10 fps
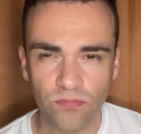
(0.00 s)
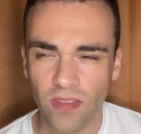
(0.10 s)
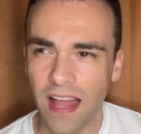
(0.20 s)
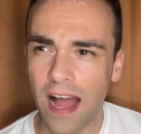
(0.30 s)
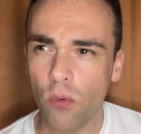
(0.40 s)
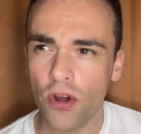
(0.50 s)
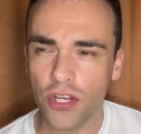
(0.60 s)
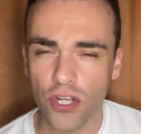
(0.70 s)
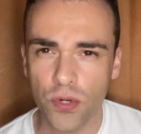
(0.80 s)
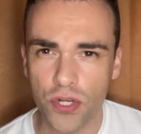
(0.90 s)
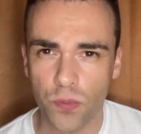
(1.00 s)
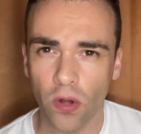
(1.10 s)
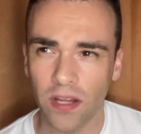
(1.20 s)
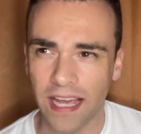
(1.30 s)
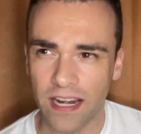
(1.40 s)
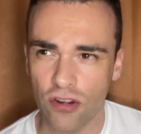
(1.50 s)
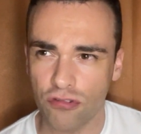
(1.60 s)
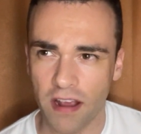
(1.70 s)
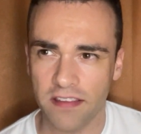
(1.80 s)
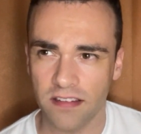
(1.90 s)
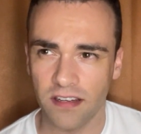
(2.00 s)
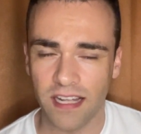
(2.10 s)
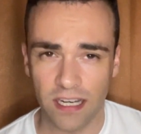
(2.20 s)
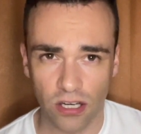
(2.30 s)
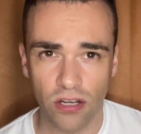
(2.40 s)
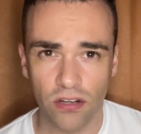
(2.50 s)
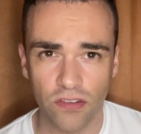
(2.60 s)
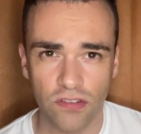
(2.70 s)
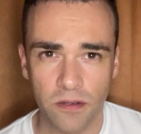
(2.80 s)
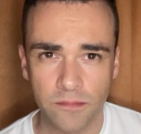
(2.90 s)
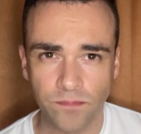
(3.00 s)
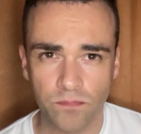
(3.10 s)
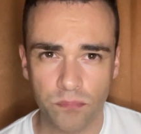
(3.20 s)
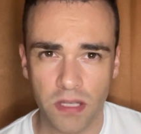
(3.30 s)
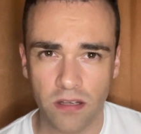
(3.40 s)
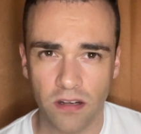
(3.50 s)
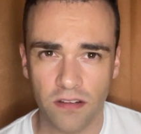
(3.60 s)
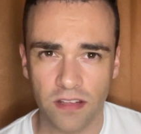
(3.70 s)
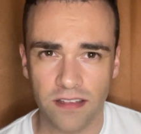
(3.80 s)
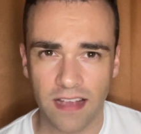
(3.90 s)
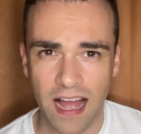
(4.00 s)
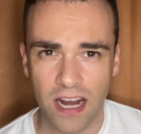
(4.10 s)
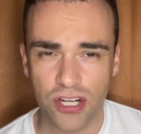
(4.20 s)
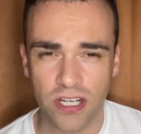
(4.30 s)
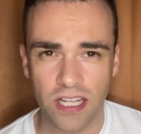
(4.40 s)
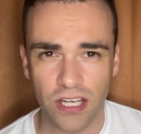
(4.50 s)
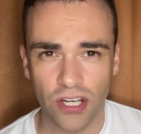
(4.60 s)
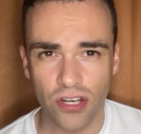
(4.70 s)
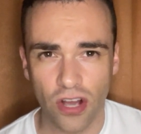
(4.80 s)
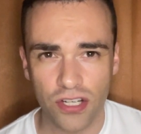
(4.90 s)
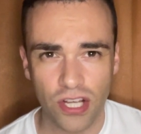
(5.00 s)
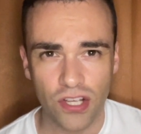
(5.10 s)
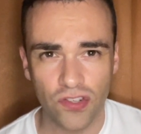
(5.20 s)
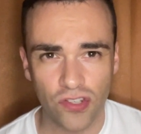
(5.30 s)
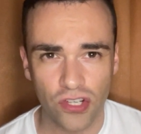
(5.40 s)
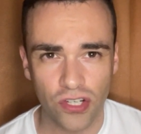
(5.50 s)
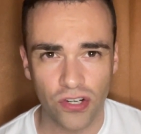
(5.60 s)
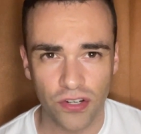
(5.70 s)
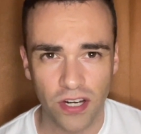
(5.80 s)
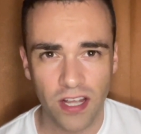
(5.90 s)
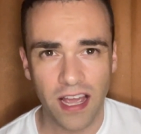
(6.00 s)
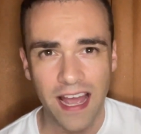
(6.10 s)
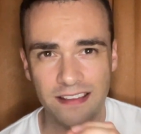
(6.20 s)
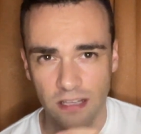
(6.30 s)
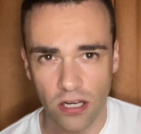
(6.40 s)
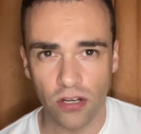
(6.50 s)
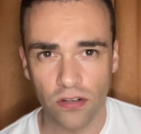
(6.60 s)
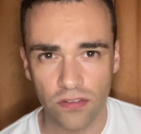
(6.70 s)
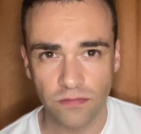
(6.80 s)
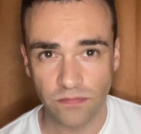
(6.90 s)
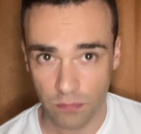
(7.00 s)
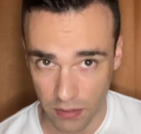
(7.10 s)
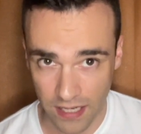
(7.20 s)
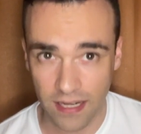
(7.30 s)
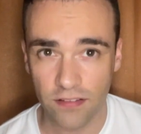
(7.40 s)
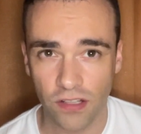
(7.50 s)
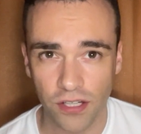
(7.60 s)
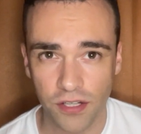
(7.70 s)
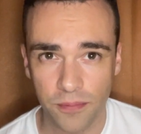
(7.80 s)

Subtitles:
How unusual, interesting it looks, because it's actually not as good as it looks, but it is good.